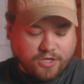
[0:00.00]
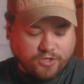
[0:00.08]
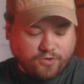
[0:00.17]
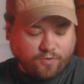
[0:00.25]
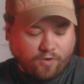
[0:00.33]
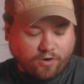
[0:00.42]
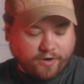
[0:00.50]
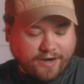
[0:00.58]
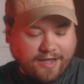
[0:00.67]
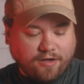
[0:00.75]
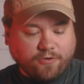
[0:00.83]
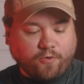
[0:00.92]
You are
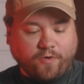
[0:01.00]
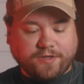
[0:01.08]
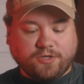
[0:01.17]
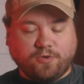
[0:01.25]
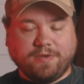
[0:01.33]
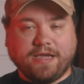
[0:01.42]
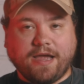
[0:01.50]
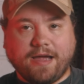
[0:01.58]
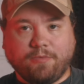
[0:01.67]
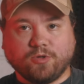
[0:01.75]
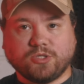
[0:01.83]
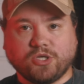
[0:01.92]
now going to be
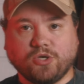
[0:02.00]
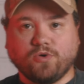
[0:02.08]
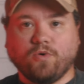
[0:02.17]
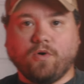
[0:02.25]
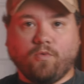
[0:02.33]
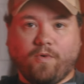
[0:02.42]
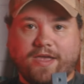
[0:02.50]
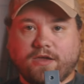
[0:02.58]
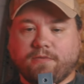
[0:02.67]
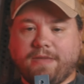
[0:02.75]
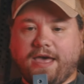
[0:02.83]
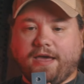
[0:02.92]
able to weight
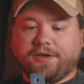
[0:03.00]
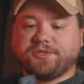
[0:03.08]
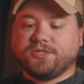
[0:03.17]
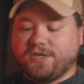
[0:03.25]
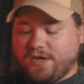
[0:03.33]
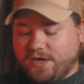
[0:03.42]
your mags.